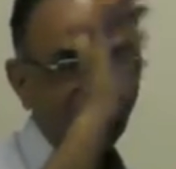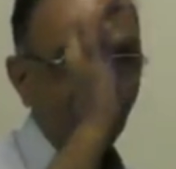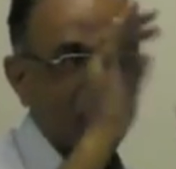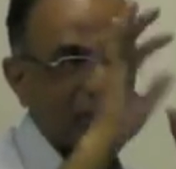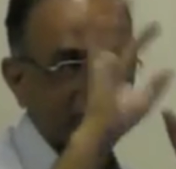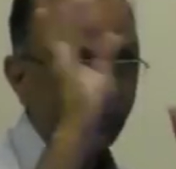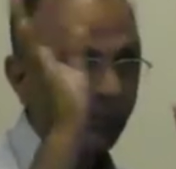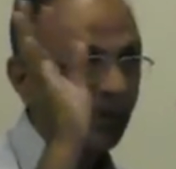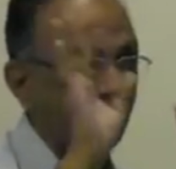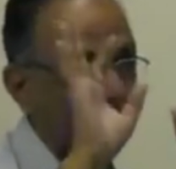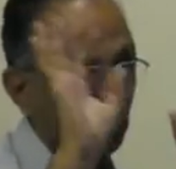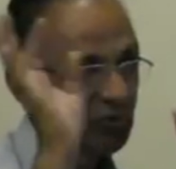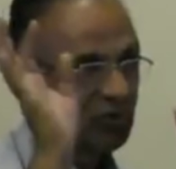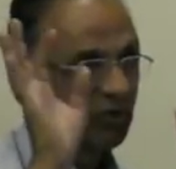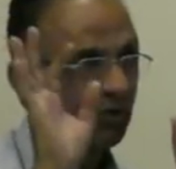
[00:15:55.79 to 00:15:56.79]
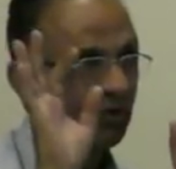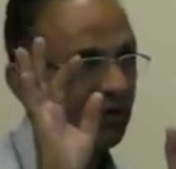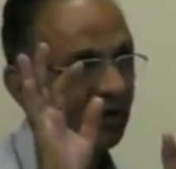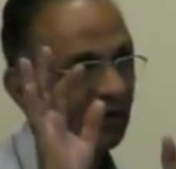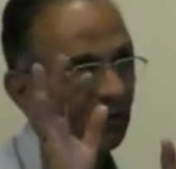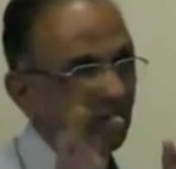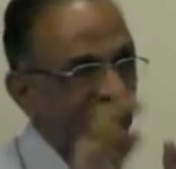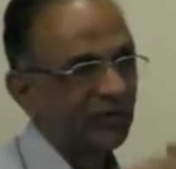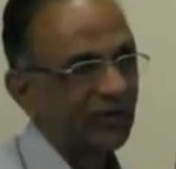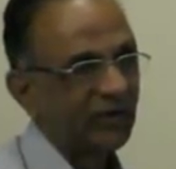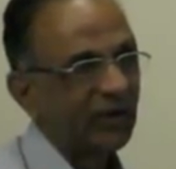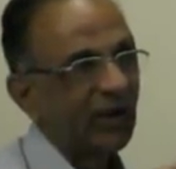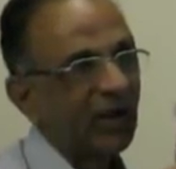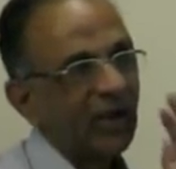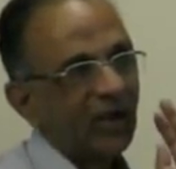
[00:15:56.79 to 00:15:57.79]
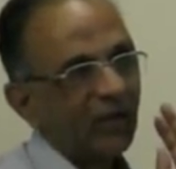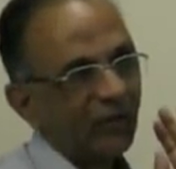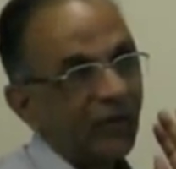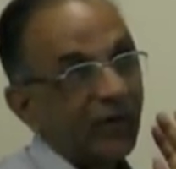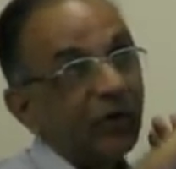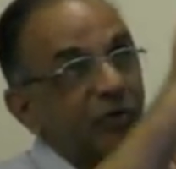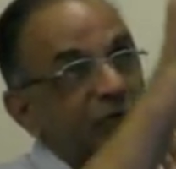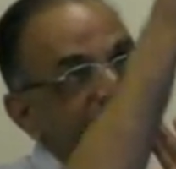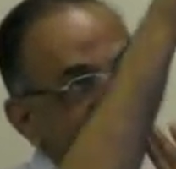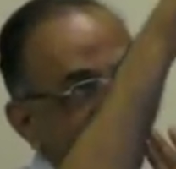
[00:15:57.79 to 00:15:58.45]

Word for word: of what is mid portion of the SVC when you